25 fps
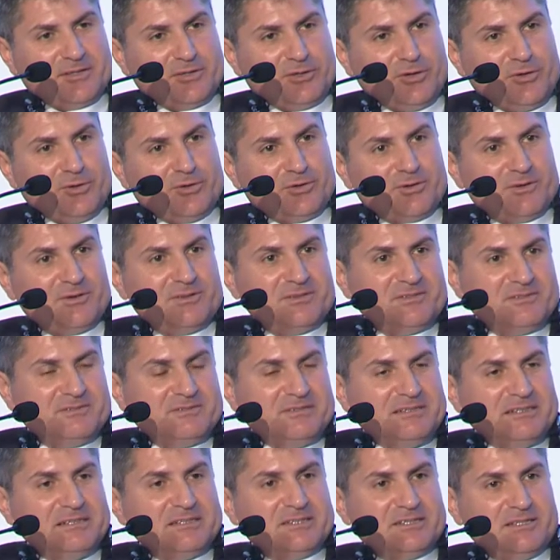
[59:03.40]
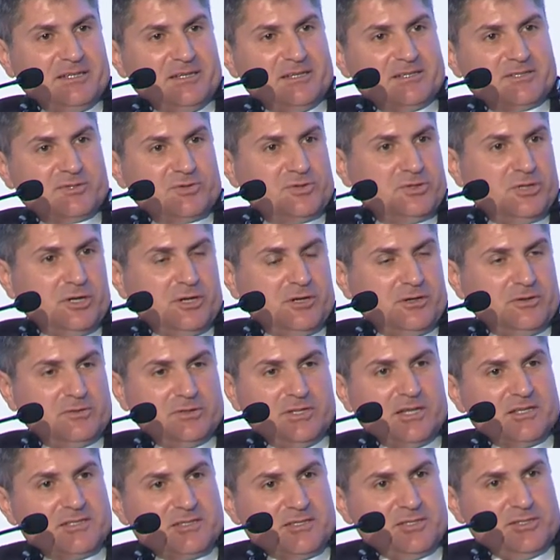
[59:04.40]
dollar does or not or
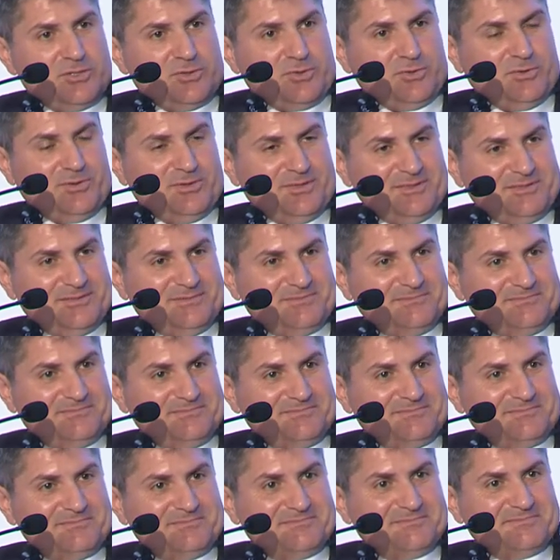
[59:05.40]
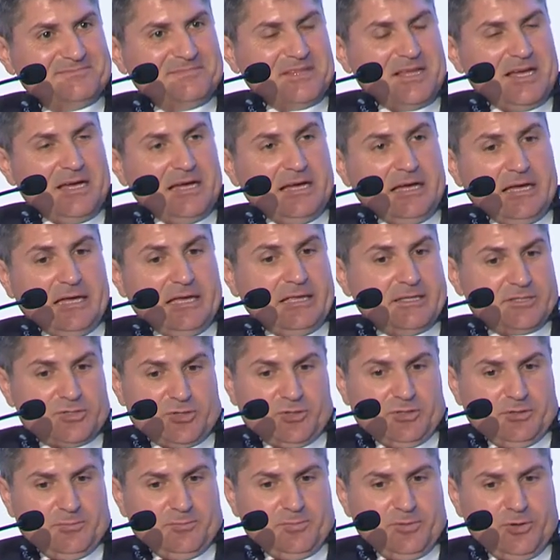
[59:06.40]
doesn't do? It's
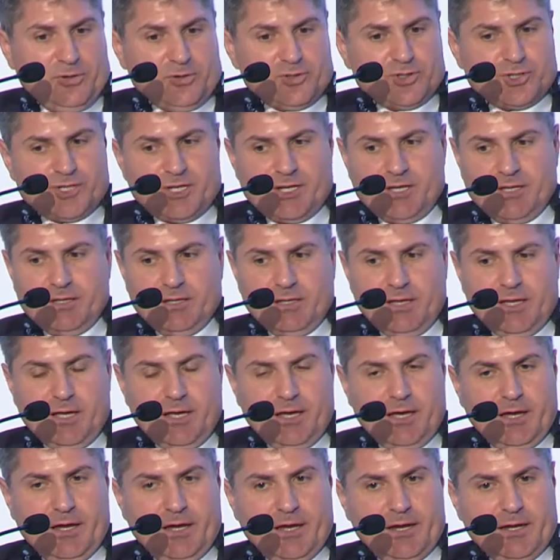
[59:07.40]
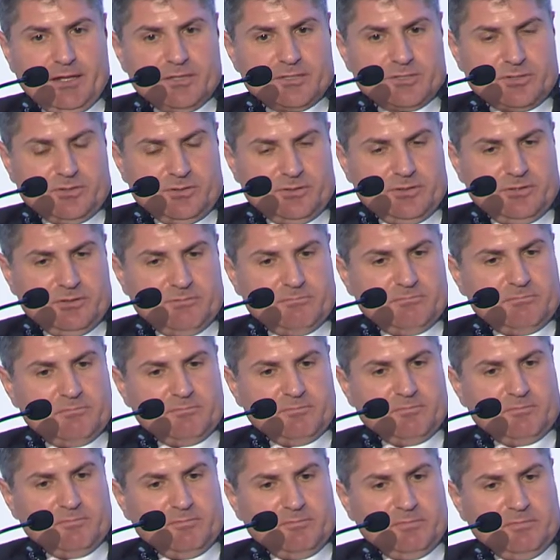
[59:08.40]
on a blockchain and it's on a
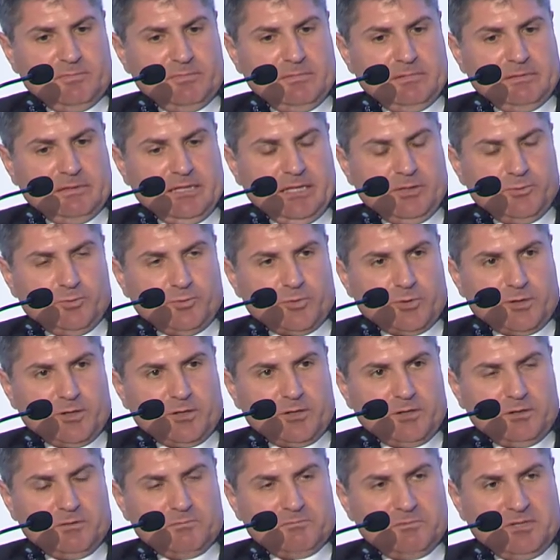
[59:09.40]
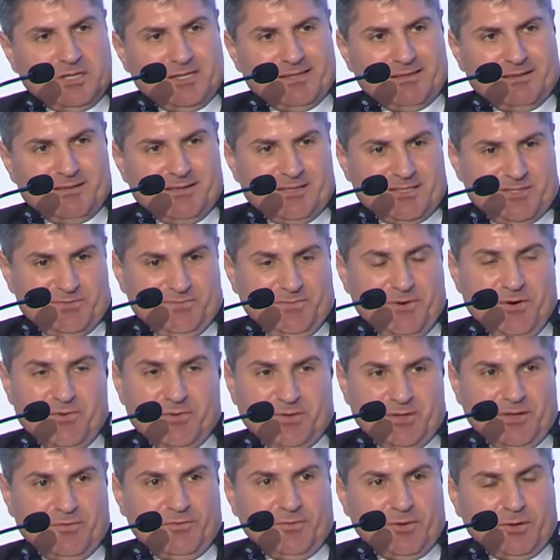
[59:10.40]
network that is very
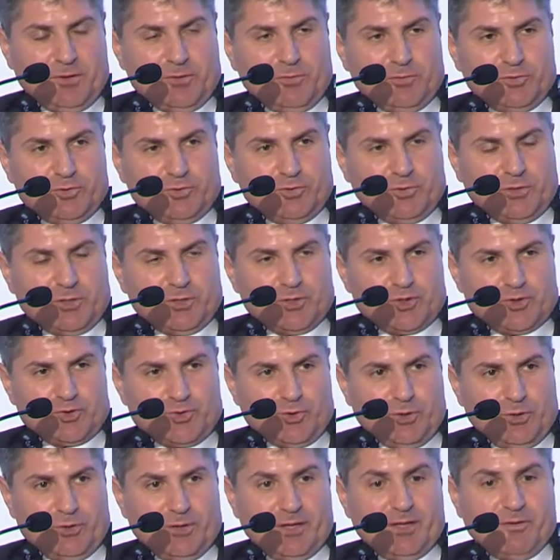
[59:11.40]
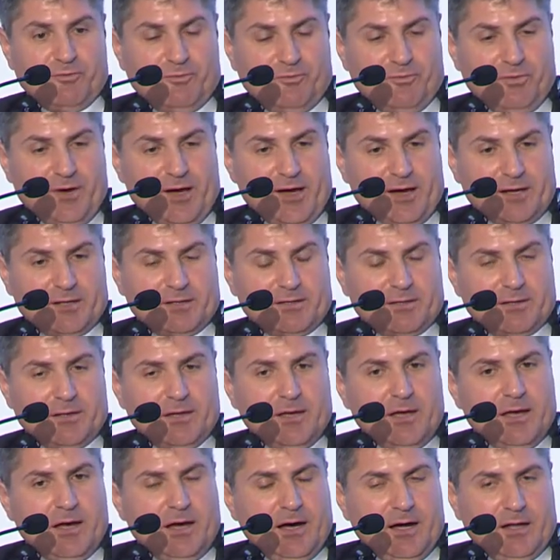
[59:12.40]
difficult to control. In fact,
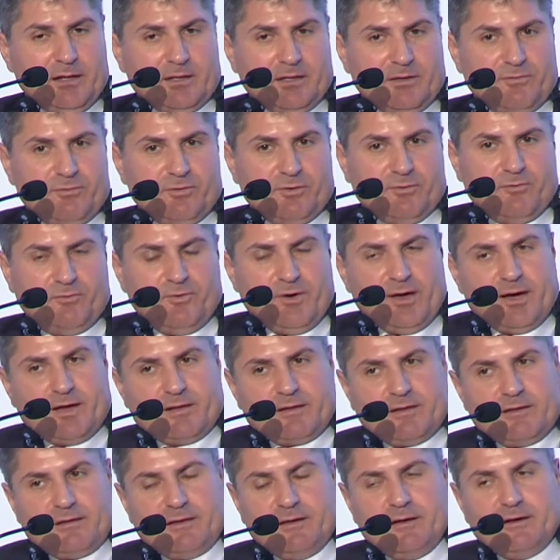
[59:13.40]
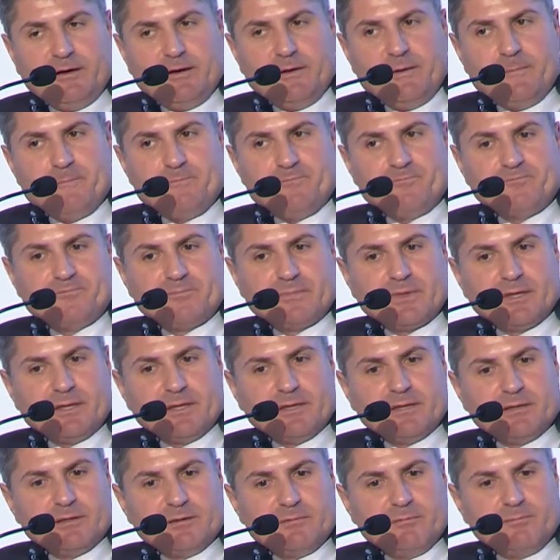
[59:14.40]
I'll give you a fact.
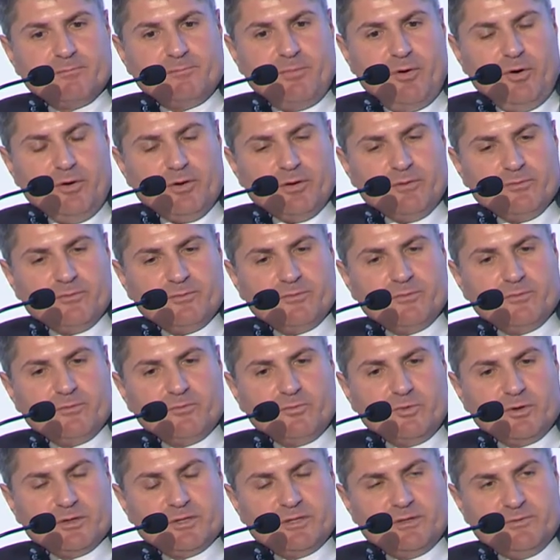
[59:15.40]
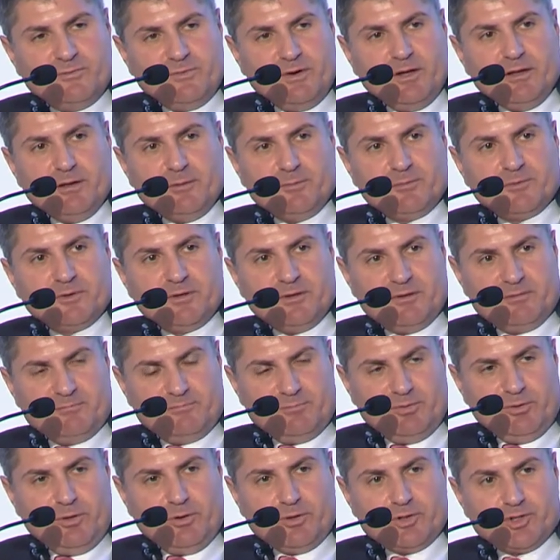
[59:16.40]
Part of what developed
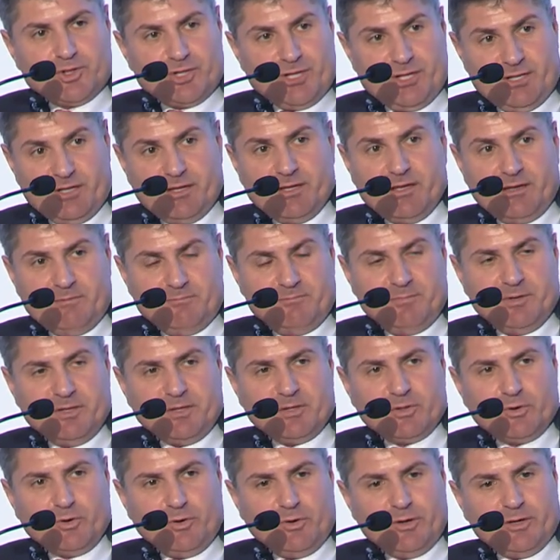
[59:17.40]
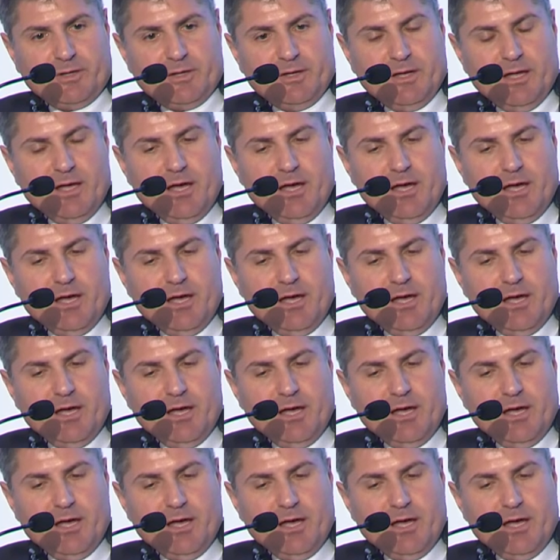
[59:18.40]
blockchain and Bitcoin